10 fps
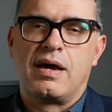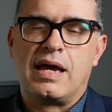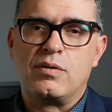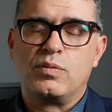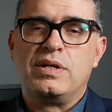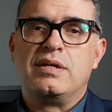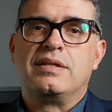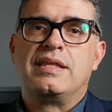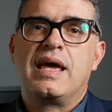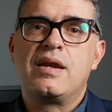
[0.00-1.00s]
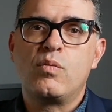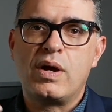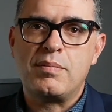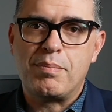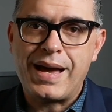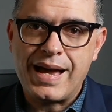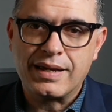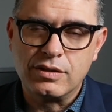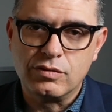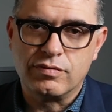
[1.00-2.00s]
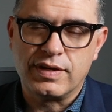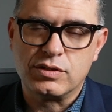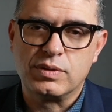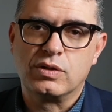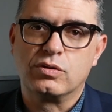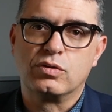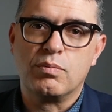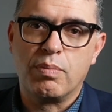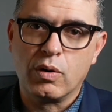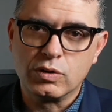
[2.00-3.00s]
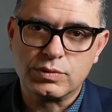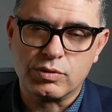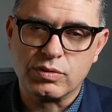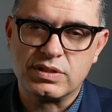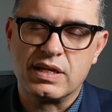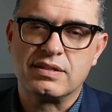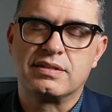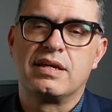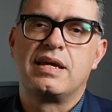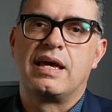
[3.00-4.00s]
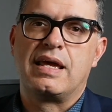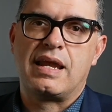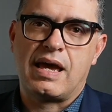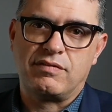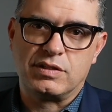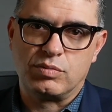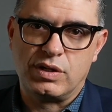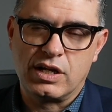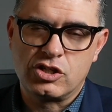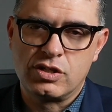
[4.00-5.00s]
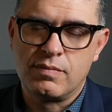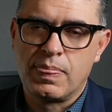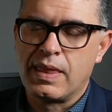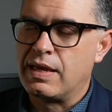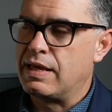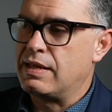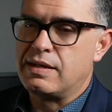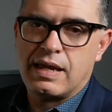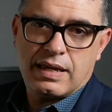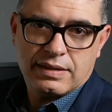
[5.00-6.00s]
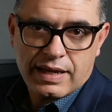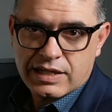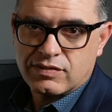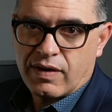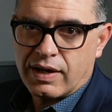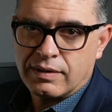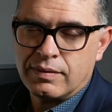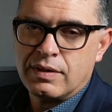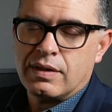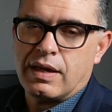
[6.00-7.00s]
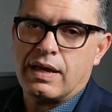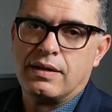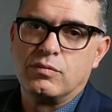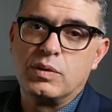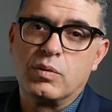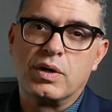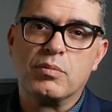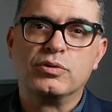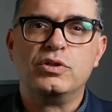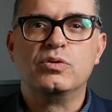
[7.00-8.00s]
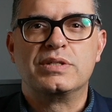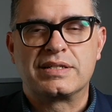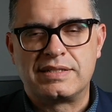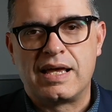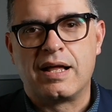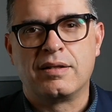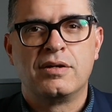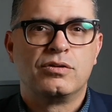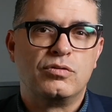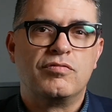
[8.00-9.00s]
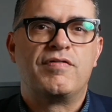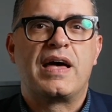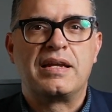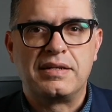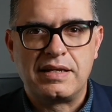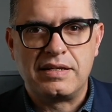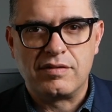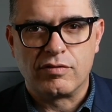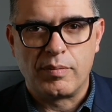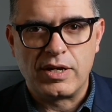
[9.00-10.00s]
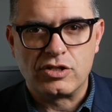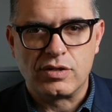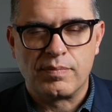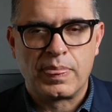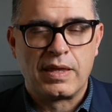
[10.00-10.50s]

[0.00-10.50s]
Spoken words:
and we then went back into FaceReader to post-process and have this prediction in a text file, and we were able to use Excel to validate the information.